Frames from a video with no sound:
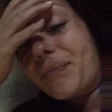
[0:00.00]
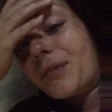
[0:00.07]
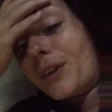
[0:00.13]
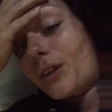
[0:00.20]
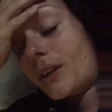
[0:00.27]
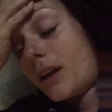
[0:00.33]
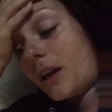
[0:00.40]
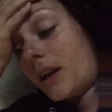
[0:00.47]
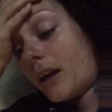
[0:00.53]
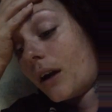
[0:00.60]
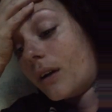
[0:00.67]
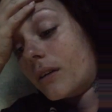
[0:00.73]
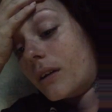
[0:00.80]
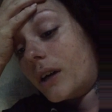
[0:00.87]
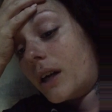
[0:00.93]
to let it
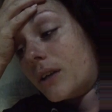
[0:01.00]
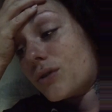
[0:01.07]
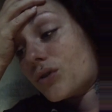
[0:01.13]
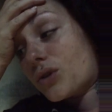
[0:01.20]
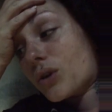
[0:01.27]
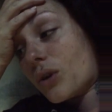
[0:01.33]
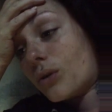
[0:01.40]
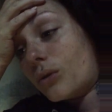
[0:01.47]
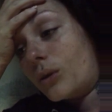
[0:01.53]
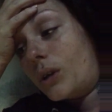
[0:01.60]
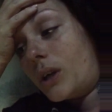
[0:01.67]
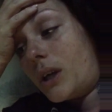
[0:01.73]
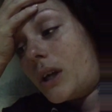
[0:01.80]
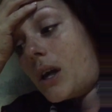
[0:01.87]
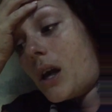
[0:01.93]
out. So
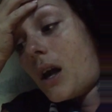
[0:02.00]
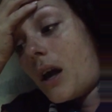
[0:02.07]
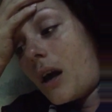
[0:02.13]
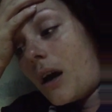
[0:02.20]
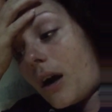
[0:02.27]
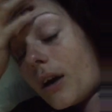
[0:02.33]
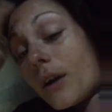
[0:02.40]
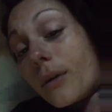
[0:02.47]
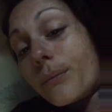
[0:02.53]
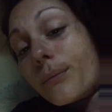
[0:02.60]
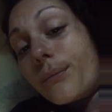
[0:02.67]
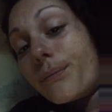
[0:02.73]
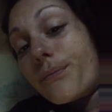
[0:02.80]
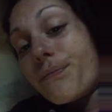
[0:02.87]
don't